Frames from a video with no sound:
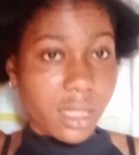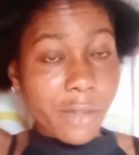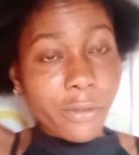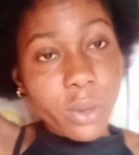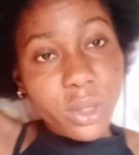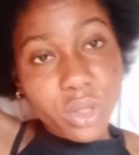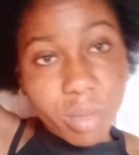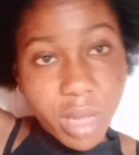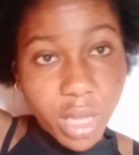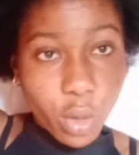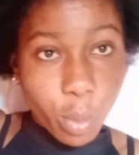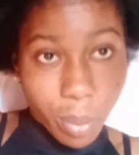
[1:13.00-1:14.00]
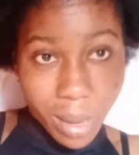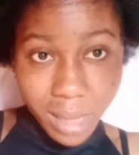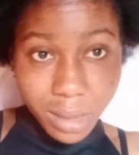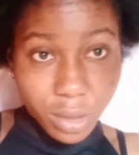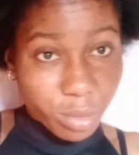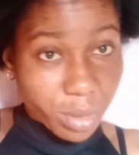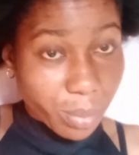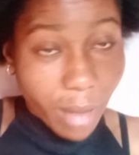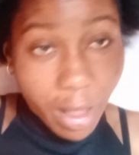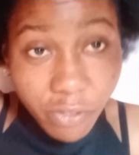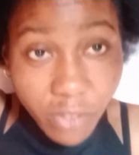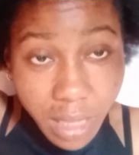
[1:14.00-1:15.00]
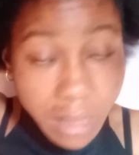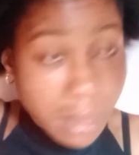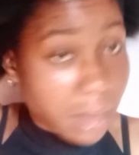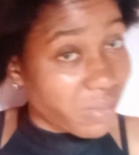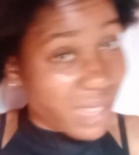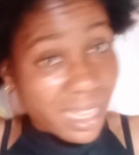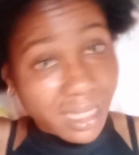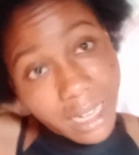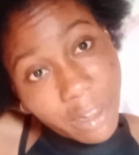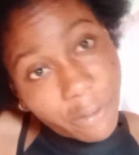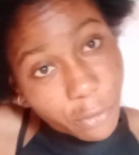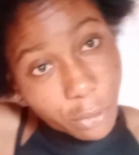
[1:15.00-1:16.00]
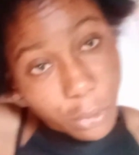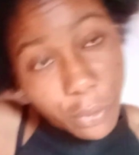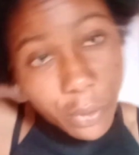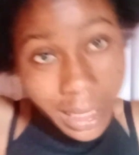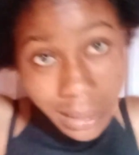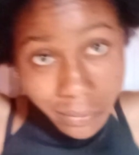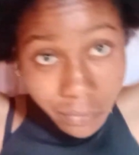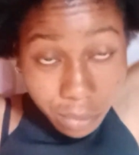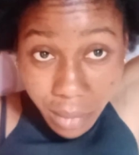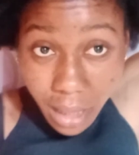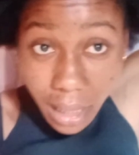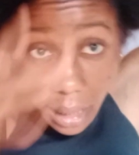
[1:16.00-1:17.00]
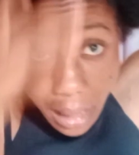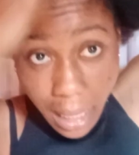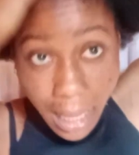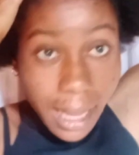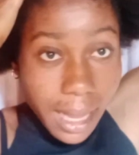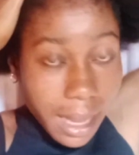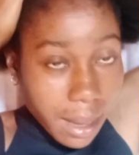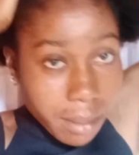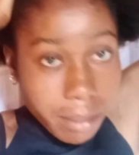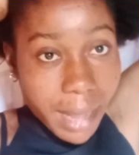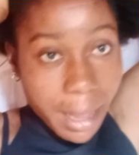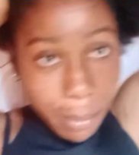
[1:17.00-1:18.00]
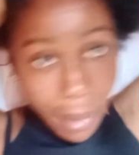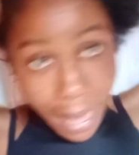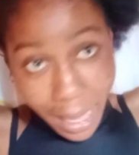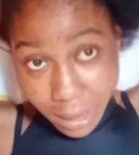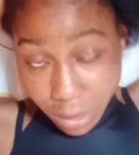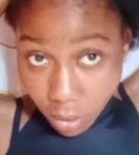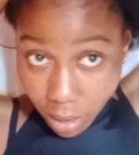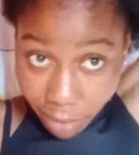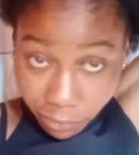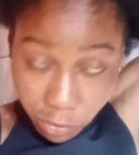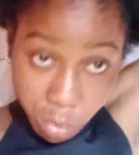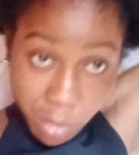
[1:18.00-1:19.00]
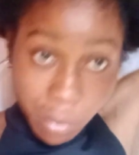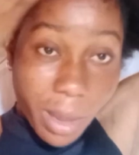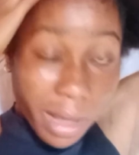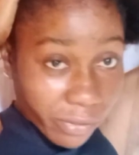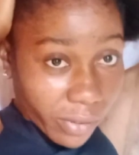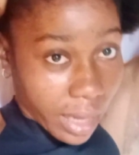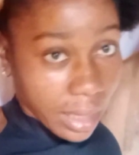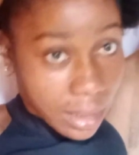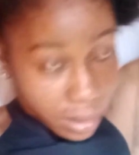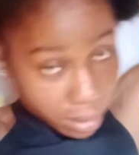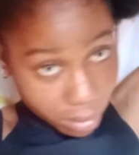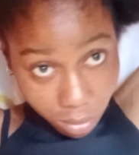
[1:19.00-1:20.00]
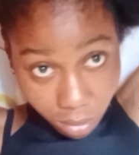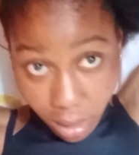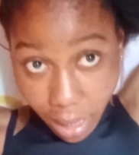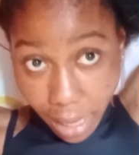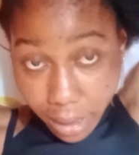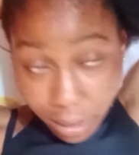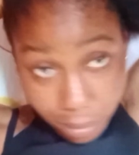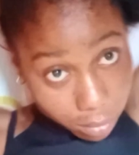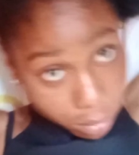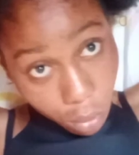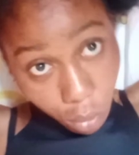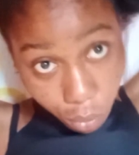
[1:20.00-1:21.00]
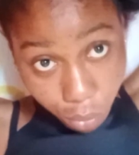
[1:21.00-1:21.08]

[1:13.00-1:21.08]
if you want to make your parts to be perfect, that's left for you. As for me, my parts don't have to be perfect, okay? So